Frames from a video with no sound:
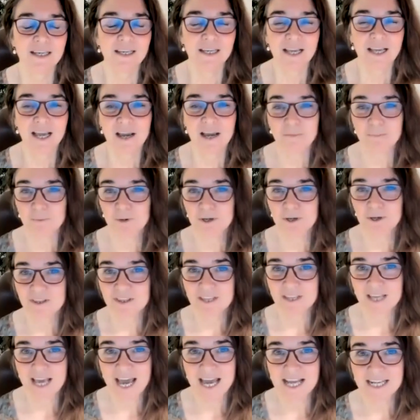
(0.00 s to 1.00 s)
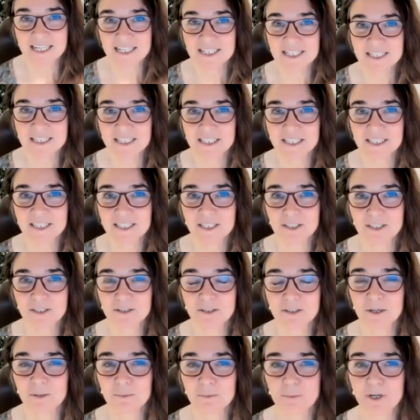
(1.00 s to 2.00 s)
Yeah, and with that,
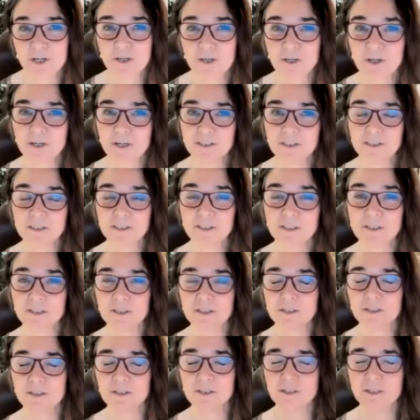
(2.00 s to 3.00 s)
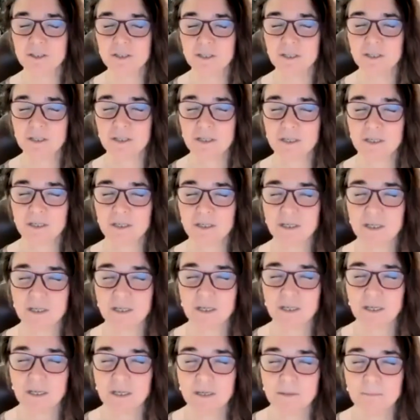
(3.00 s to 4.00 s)
you know, we're going to
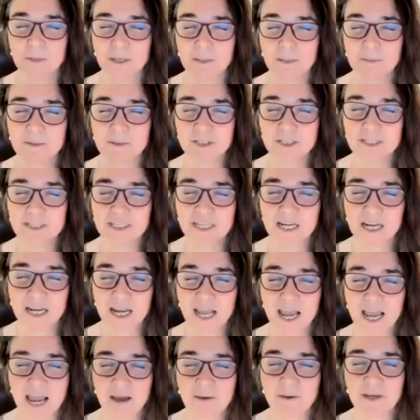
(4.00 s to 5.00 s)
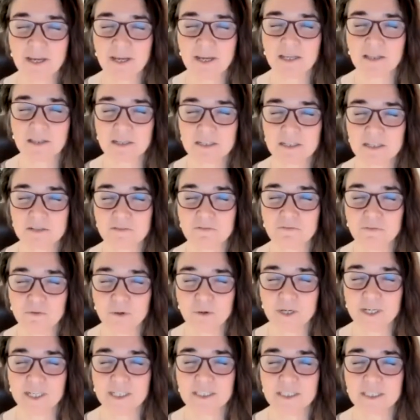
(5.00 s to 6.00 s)
maybe just allowing this
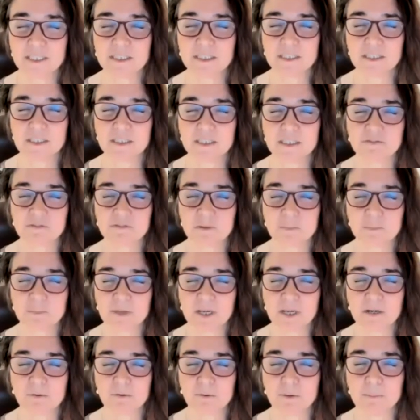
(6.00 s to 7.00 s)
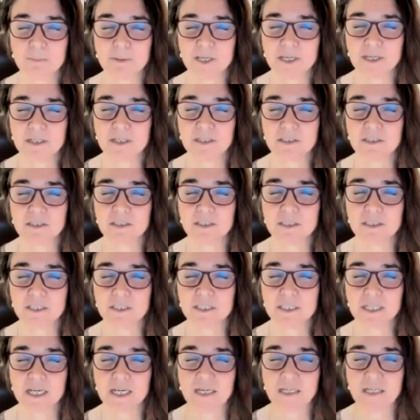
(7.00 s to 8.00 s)
voice from the Caribbean to
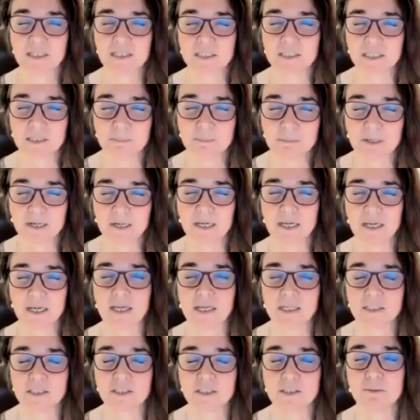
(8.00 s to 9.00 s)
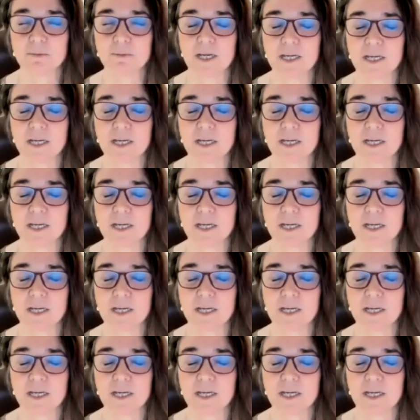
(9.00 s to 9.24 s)
sink deeply into